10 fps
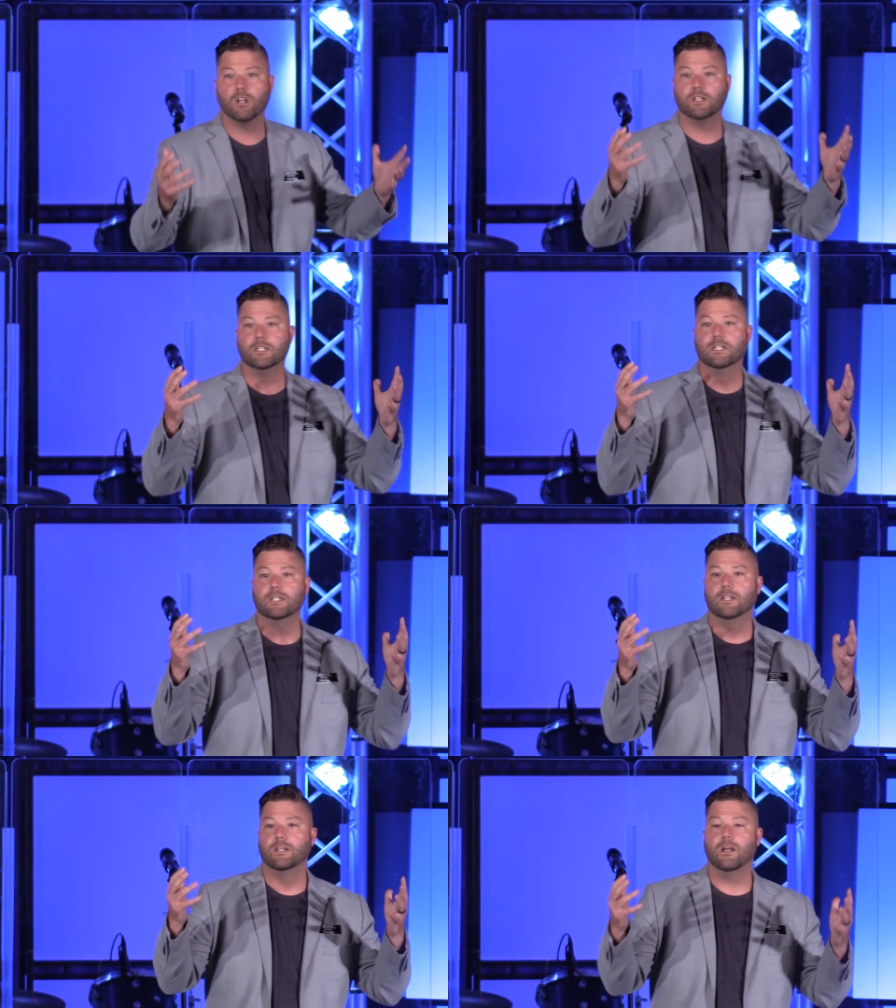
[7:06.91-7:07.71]
And
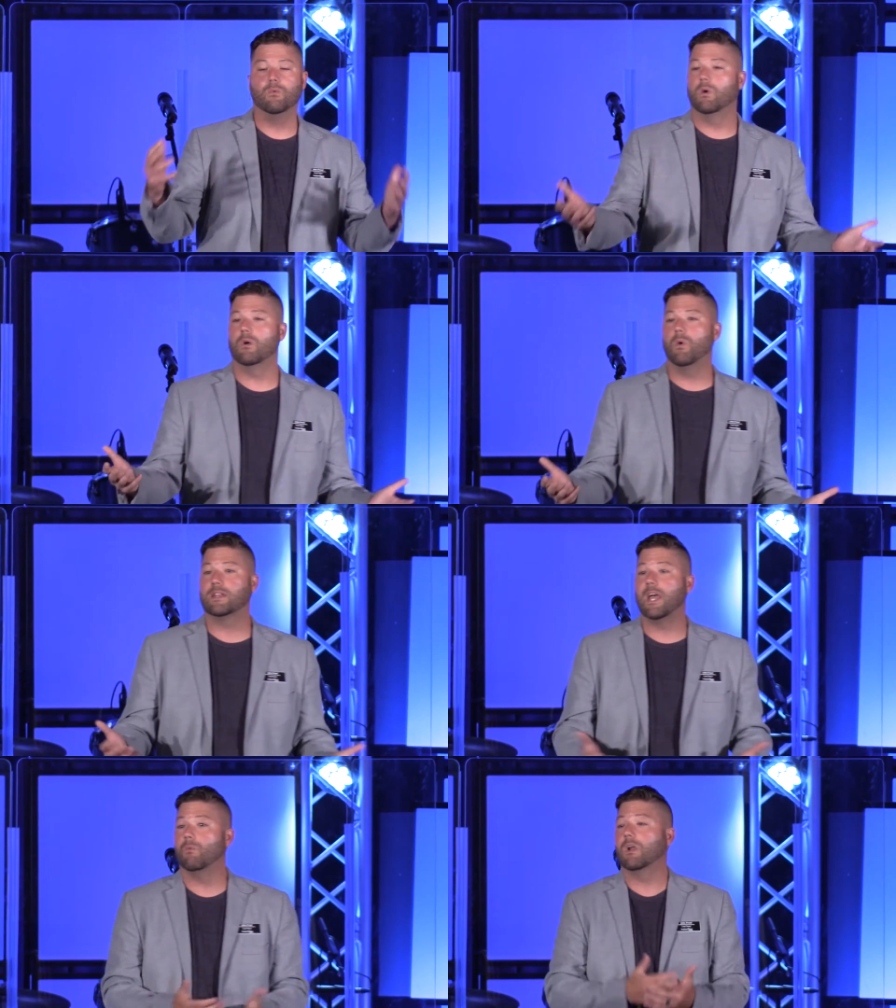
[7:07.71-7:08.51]

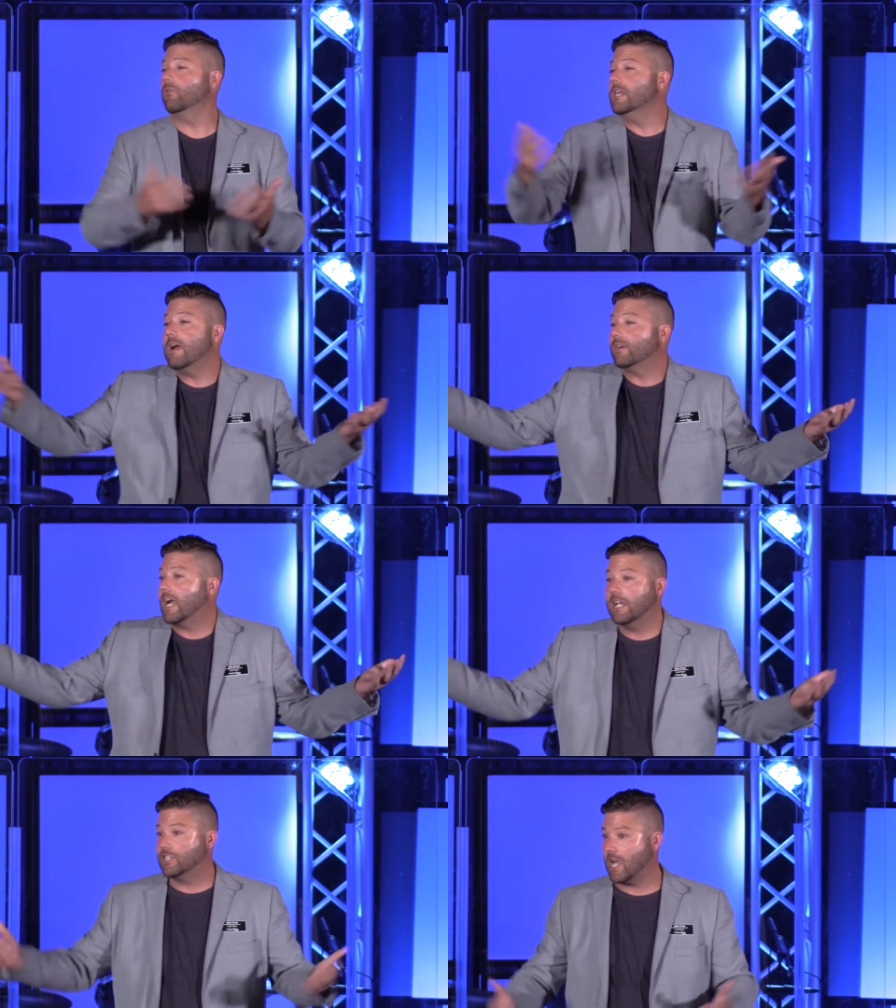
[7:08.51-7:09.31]
what then? What if we never
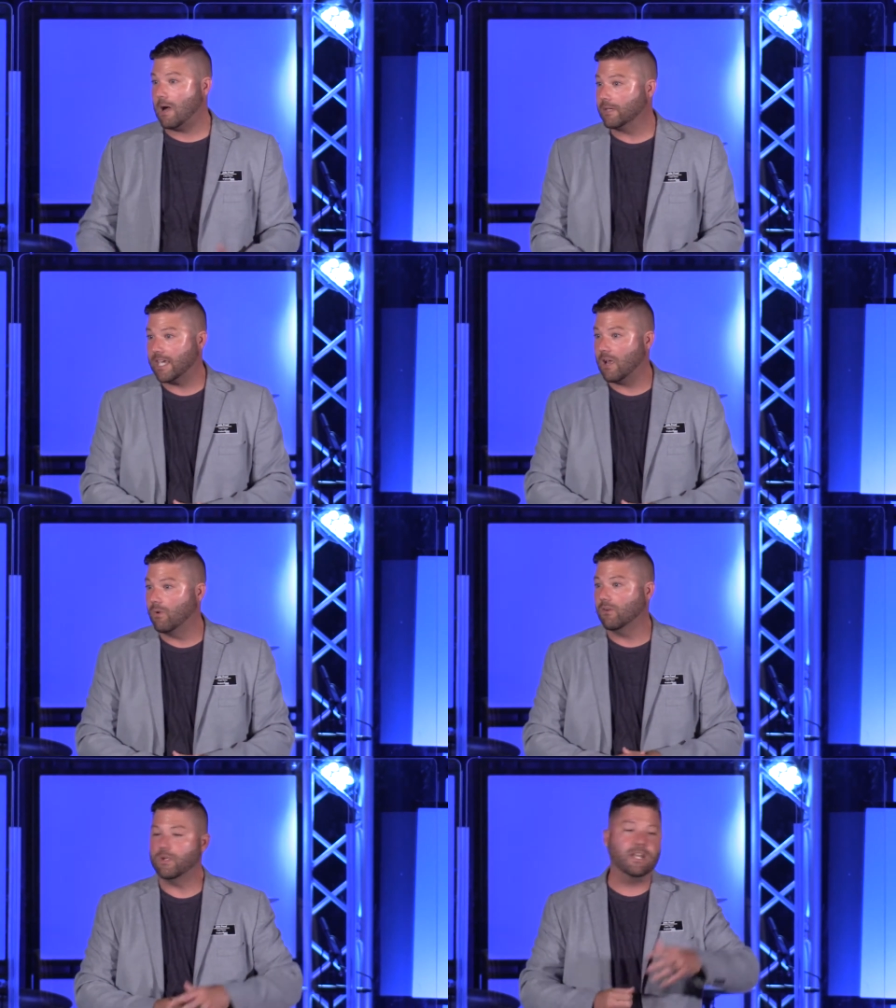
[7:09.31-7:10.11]
got a job again?
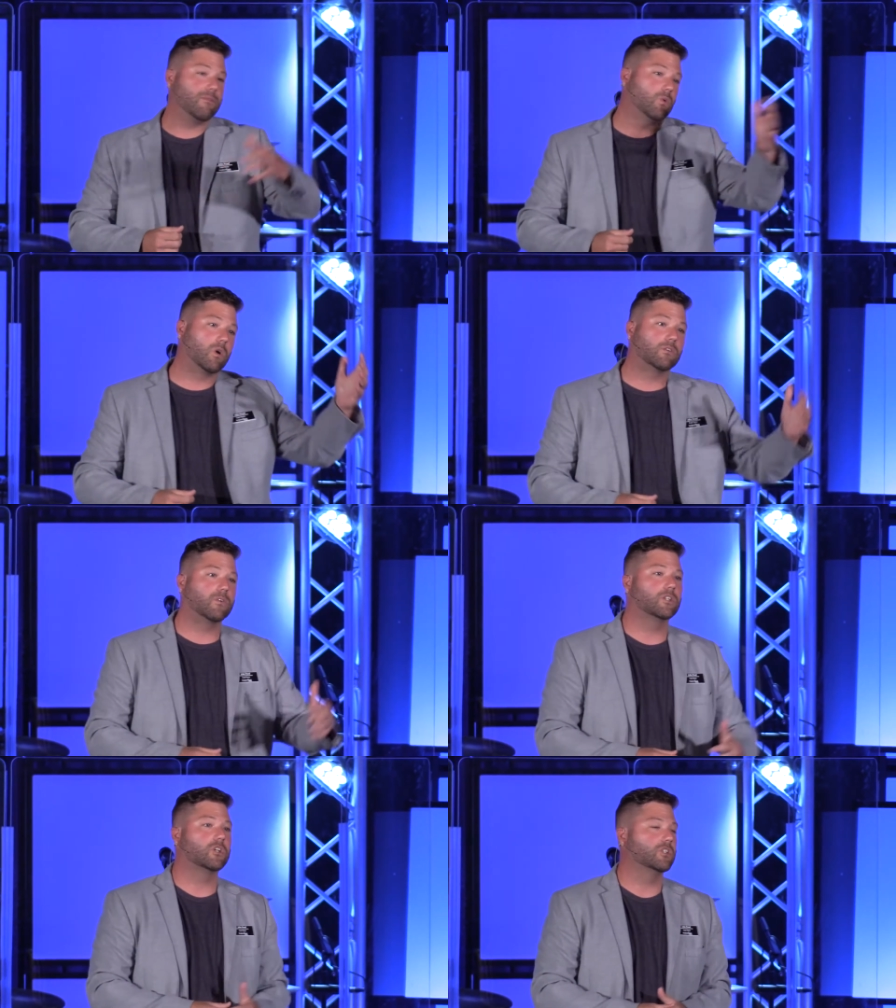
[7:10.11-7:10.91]
What if we never worked
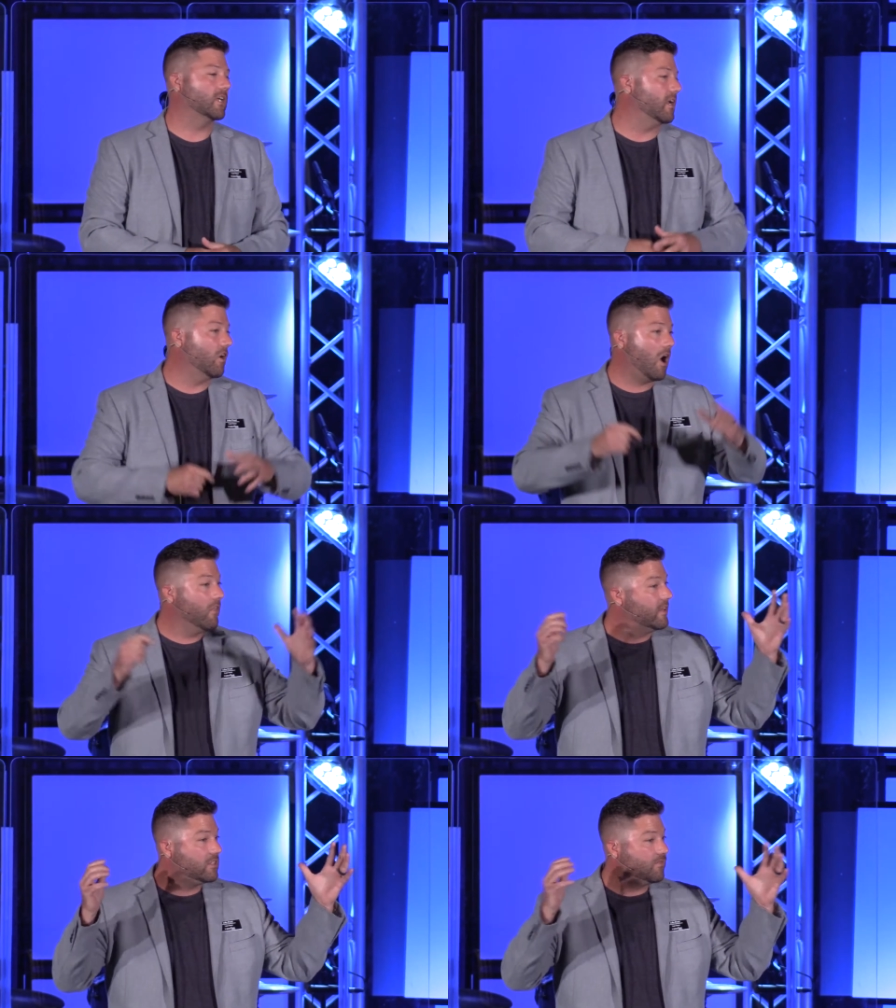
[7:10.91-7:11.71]
for a church again? And all
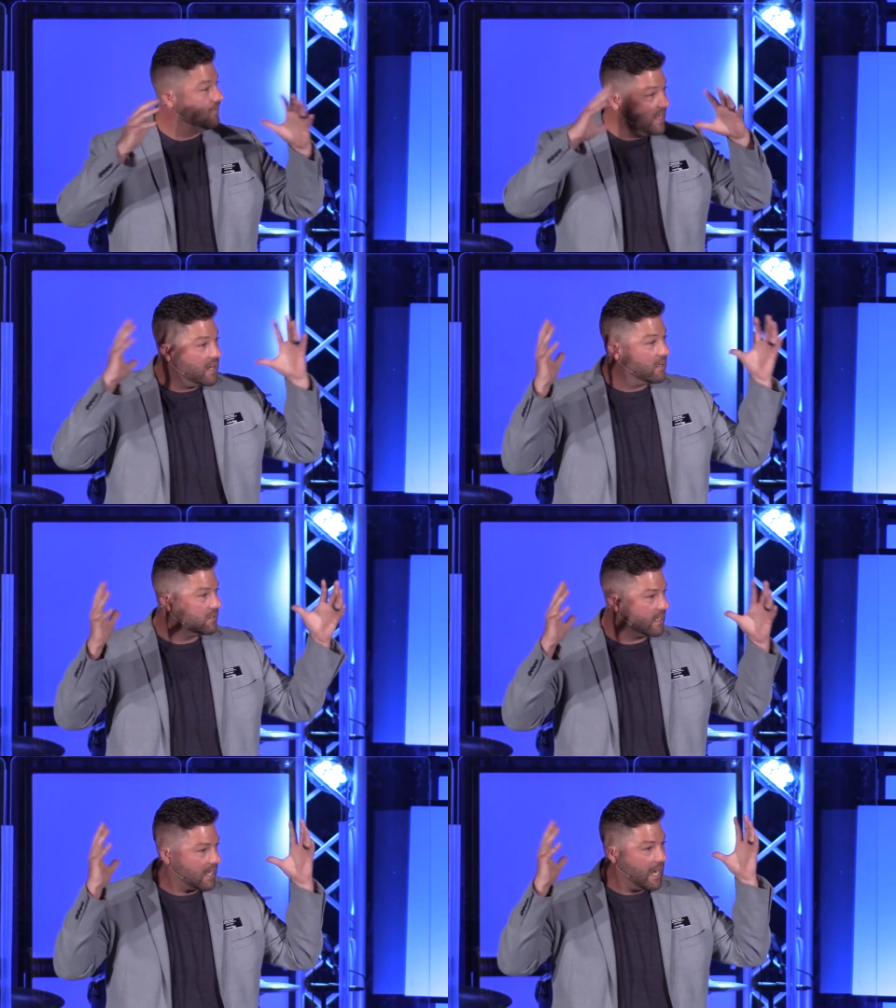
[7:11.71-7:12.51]
these
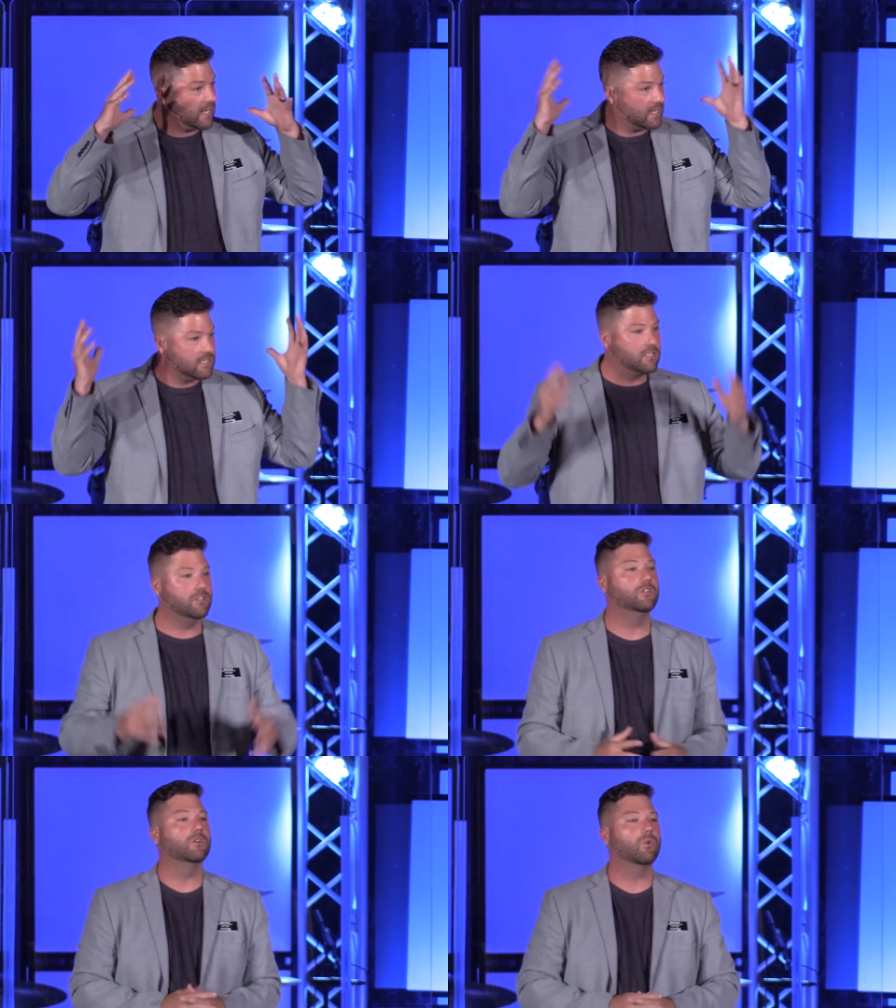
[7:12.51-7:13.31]
fears that kind of
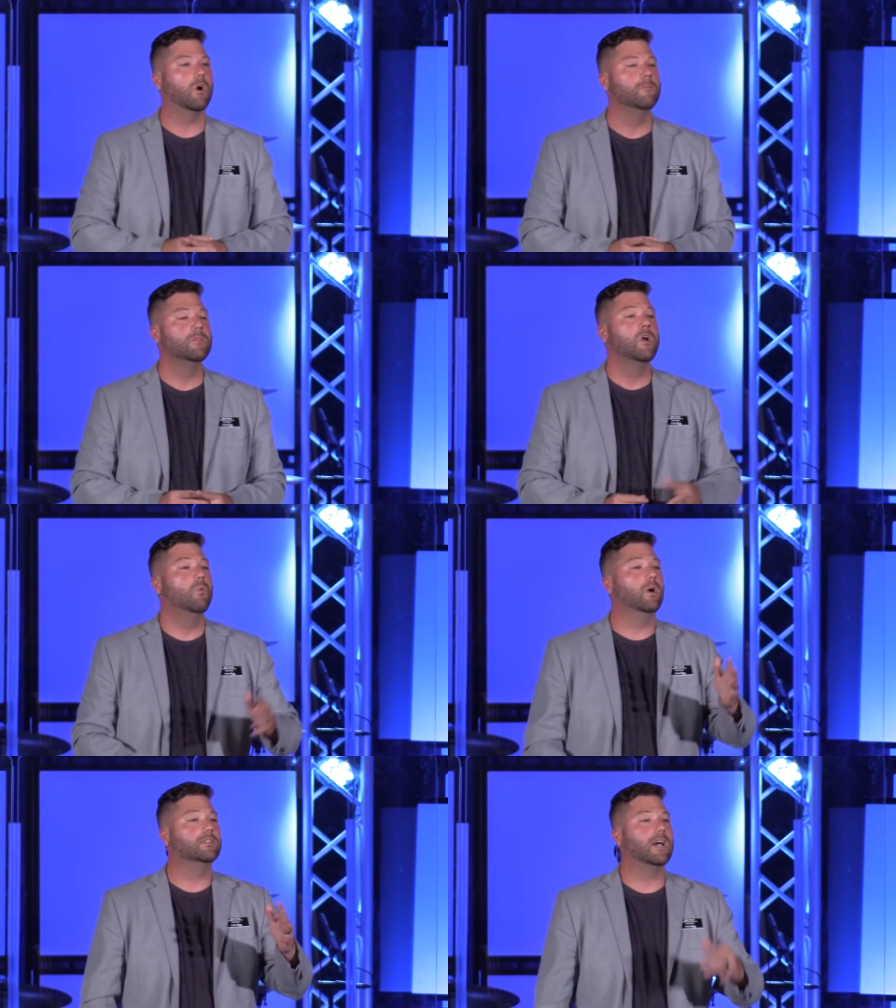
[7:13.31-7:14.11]
continue to grow.
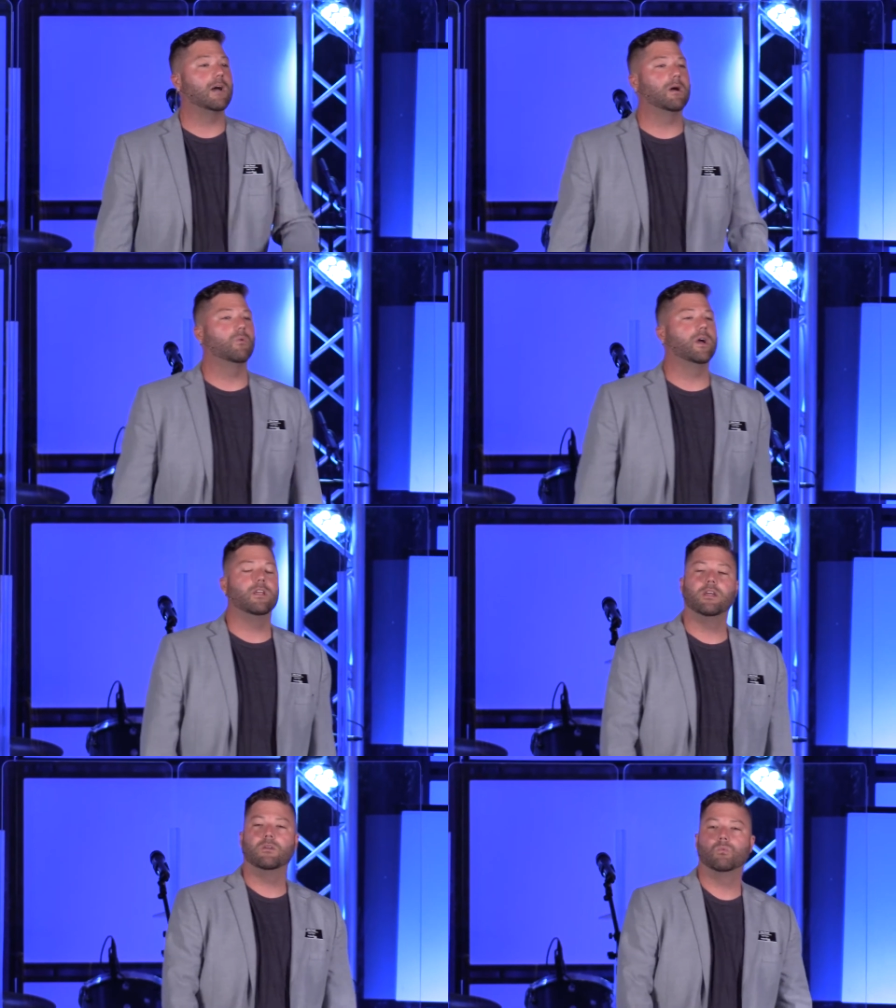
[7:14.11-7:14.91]
One time I
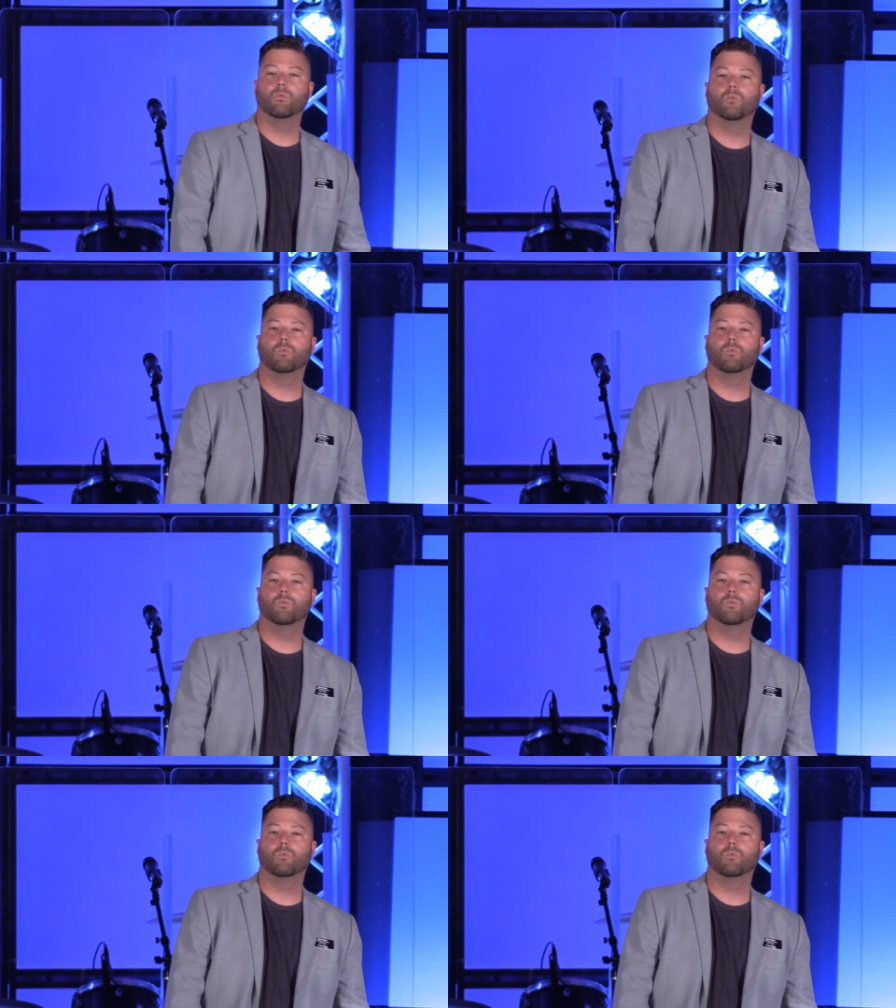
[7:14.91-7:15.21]
went and